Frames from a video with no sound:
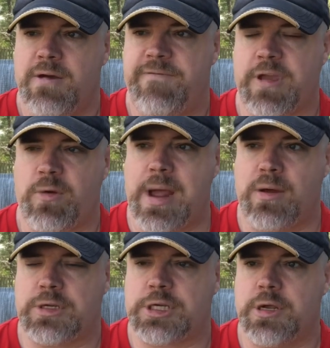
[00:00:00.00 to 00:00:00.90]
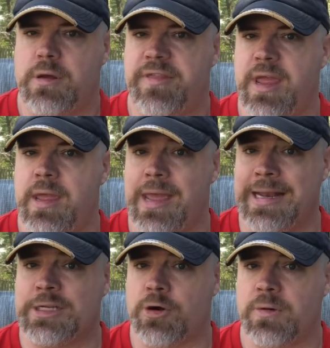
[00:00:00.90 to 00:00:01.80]
figure out the
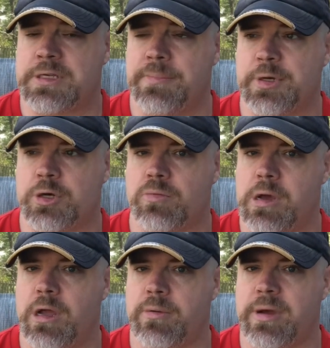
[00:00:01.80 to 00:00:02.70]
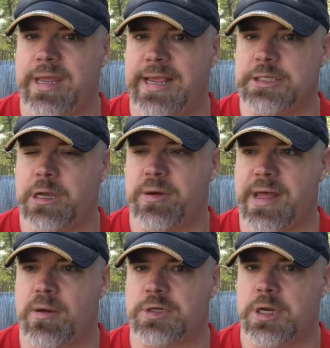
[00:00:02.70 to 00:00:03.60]
internal temperature really easily
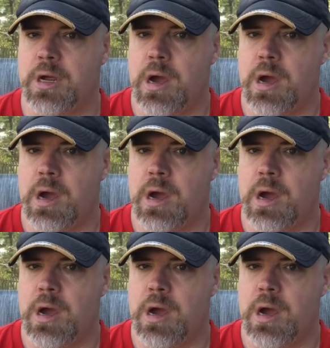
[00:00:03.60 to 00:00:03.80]
without